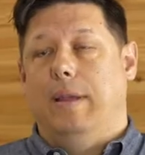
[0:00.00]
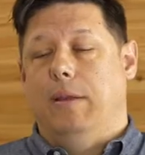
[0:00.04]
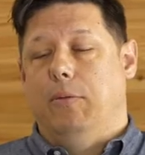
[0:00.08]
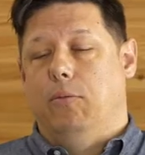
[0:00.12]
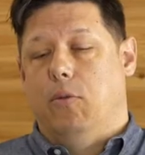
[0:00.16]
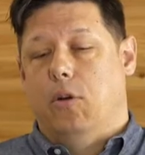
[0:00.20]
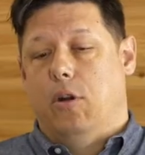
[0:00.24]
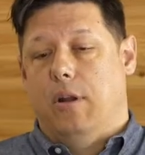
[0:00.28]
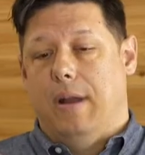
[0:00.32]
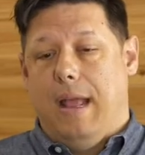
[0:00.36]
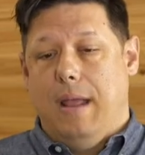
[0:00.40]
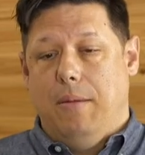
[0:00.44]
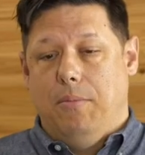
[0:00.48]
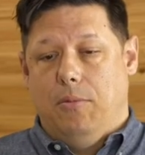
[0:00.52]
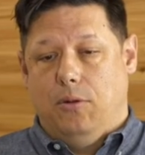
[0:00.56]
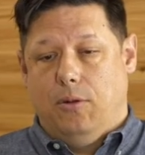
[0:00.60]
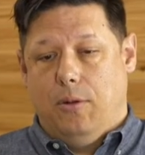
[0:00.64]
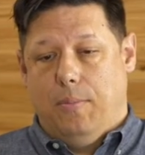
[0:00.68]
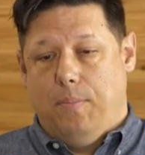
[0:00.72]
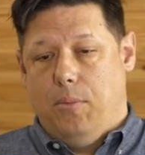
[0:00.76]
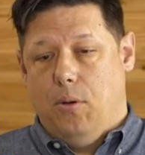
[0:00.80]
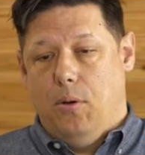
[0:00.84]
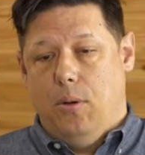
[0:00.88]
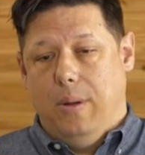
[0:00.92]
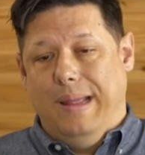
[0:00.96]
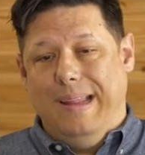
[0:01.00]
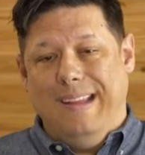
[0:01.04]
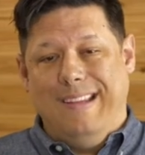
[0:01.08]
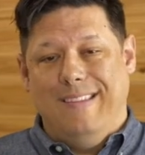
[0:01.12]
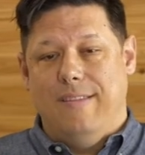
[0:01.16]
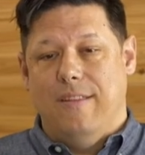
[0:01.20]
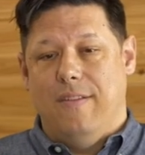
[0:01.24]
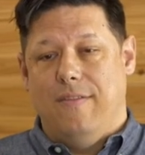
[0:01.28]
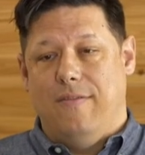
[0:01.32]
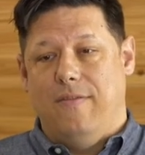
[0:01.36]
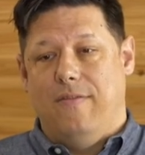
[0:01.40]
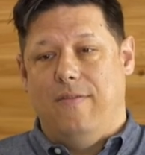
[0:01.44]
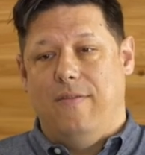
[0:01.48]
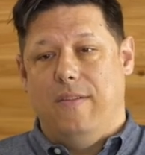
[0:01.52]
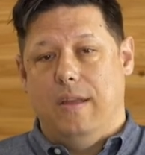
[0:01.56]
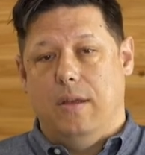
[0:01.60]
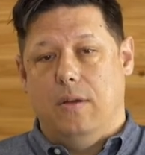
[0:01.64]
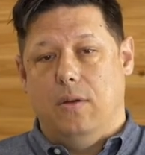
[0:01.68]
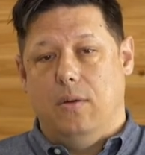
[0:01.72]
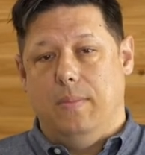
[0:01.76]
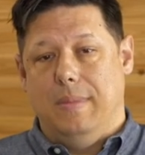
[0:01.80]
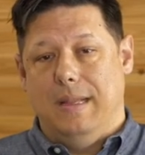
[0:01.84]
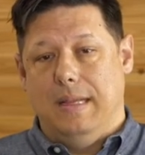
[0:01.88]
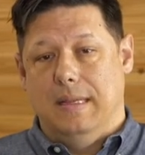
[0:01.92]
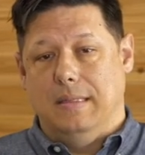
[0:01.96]
we weren't able to put in the
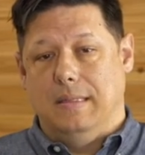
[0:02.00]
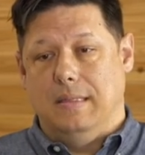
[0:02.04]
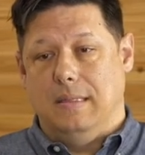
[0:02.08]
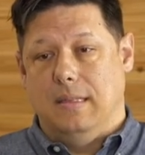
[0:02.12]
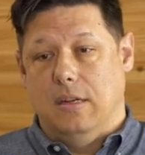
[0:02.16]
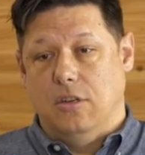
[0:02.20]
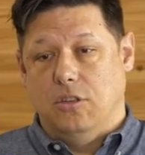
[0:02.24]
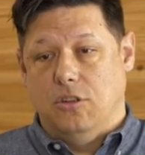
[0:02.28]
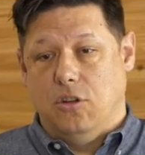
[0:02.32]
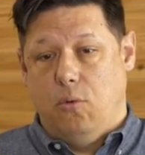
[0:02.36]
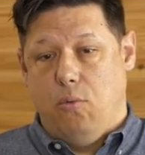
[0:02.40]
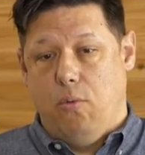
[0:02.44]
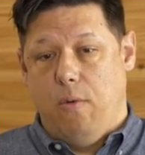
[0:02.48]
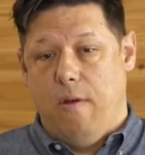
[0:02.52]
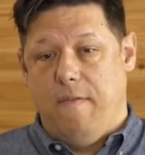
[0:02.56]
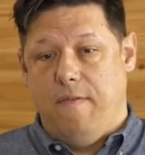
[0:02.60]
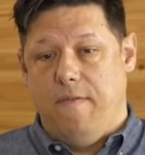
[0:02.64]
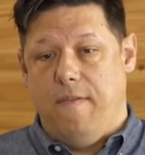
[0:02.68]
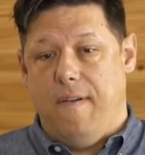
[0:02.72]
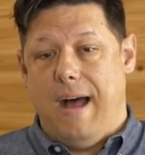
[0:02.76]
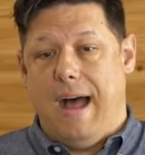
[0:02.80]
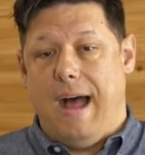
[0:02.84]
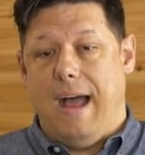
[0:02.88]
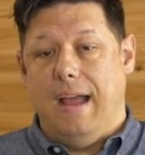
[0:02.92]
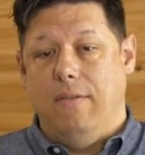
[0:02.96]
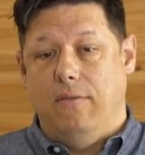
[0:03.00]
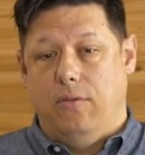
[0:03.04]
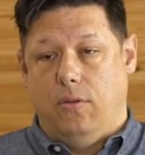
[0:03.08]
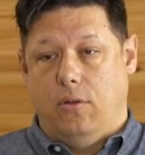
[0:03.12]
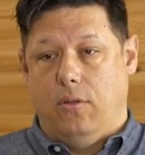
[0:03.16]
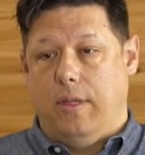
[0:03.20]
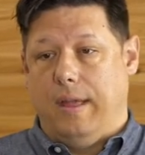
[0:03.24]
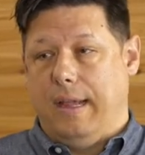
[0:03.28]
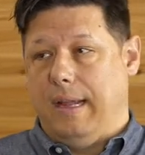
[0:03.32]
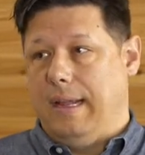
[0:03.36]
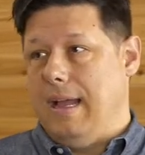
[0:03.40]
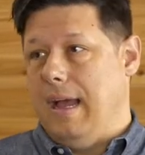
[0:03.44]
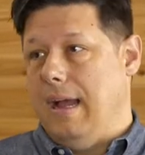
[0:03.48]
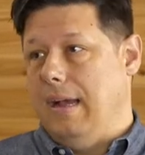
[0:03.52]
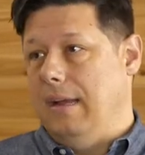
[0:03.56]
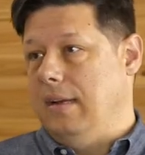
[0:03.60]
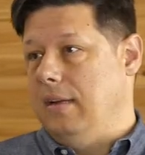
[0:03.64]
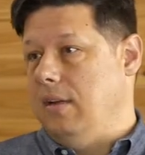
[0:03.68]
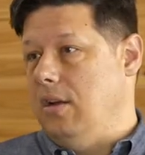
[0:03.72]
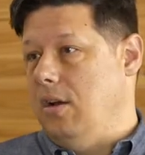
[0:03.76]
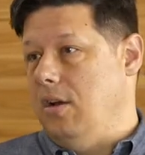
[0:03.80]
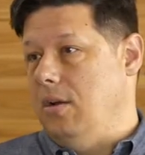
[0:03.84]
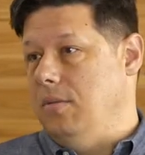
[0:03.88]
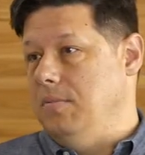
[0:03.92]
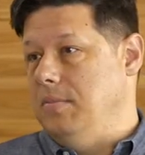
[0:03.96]
film is there's a revival that kind of
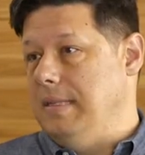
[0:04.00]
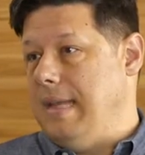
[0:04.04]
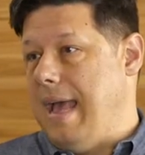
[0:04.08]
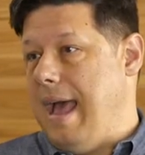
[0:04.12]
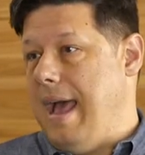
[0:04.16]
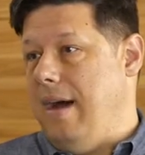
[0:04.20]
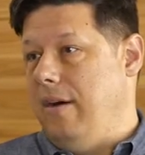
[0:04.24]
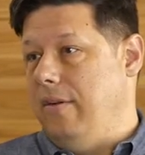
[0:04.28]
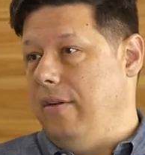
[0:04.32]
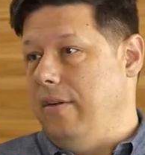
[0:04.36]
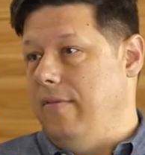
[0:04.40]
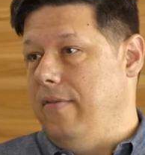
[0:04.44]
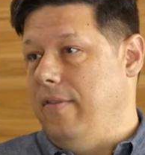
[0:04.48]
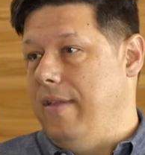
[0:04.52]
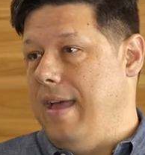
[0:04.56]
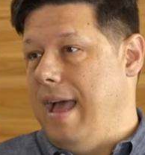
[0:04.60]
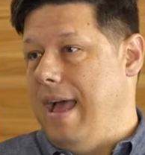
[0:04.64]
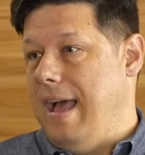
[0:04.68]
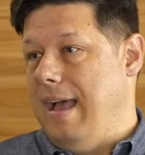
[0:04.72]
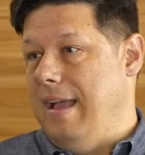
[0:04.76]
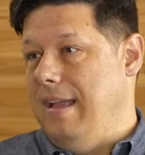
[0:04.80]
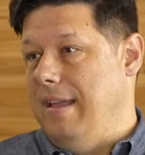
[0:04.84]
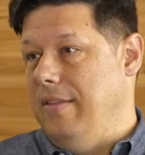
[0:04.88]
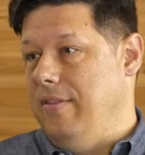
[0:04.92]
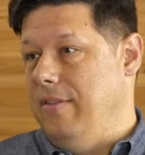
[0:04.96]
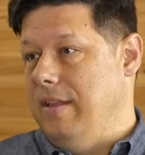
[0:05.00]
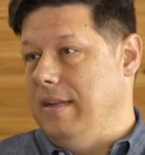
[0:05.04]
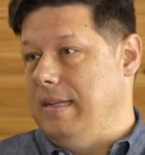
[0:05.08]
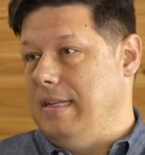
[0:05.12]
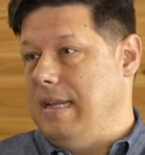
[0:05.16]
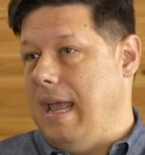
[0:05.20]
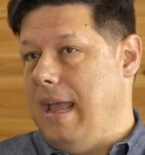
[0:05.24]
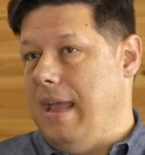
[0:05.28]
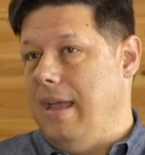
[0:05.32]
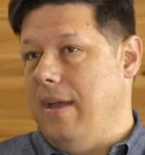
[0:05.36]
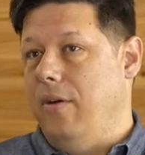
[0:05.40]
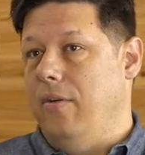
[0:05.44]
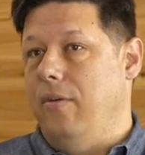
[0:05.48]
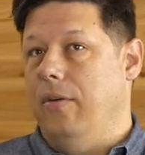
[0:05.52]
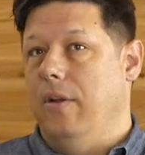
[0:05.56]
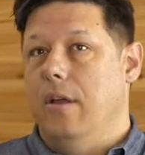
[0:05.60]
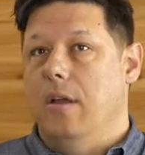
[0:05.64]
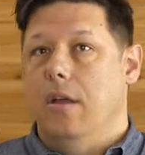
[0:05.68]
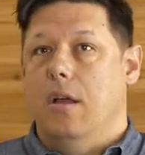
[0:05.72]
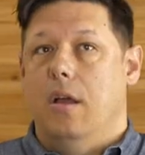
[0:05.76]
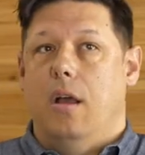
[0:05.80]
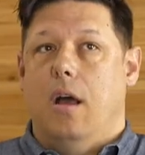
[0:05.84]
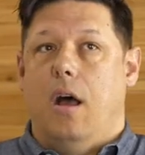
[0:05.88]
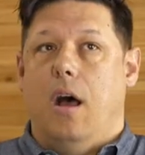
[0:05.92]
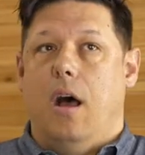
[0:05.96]
comes out oh. of that in the ah. town
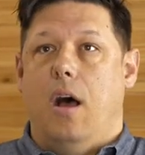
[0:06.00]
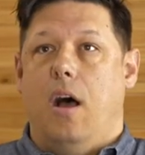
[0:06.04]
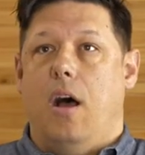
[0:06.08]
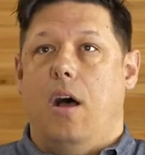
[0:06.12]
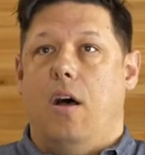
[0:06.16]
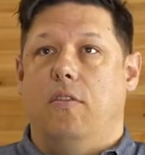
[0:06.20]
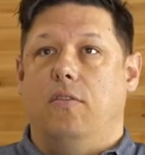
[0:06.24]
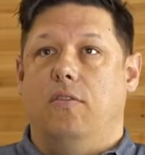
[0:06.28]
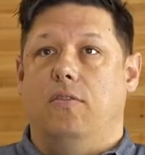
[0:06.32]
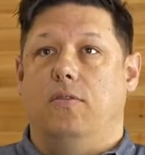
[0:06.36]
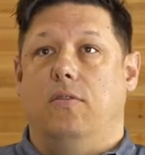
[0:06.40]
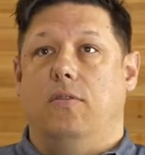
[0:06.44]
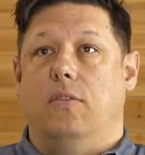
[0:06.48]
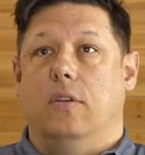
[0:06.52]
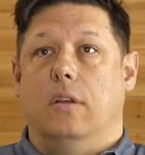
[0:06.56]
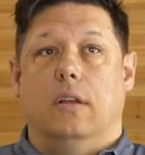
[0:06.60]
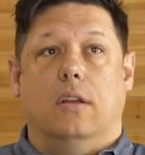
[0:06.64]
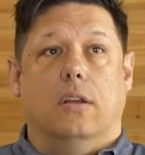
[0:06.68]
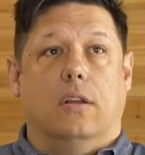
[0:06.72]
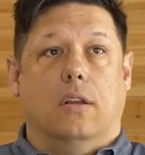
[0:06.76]
of